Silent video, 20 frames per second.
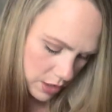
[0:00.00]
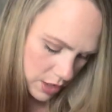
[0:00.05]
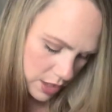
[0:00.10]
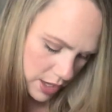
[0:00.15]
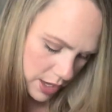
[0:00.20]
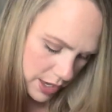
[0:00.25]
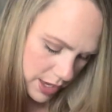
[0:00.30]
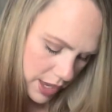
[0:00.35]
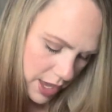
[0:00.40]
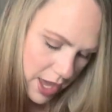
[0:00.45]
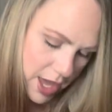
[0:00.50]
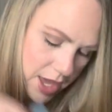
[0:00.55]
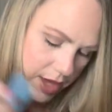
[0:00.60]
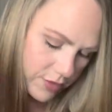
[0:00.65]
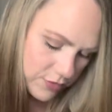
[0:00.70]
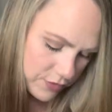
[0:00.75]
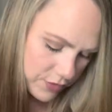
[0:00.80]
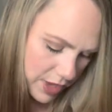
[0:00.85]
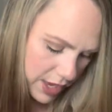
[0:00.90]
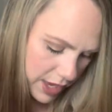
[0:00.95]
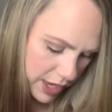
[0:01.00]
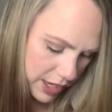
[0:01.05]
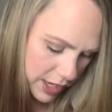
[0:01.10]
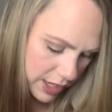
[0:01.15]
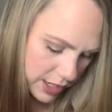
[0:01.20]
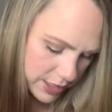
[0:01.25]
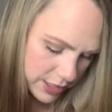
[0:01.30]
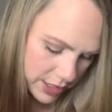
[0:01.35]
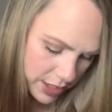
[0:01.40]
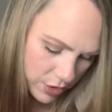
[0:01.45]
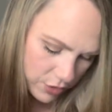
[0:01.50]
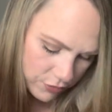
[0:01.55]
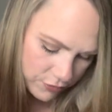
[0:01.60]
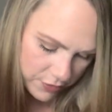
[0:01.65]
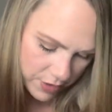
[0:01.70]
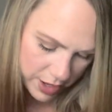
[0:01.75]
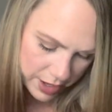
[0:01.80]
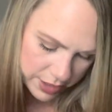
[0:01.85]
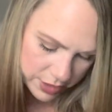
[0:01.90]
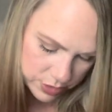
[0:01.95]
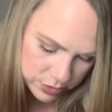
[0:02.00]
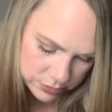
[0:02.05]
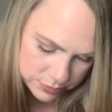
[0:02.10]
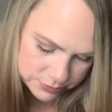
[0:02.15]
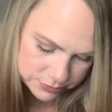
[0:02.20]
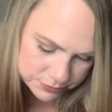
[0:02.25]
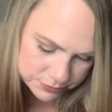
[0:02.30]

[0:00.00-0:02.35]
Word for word: I have a nail file.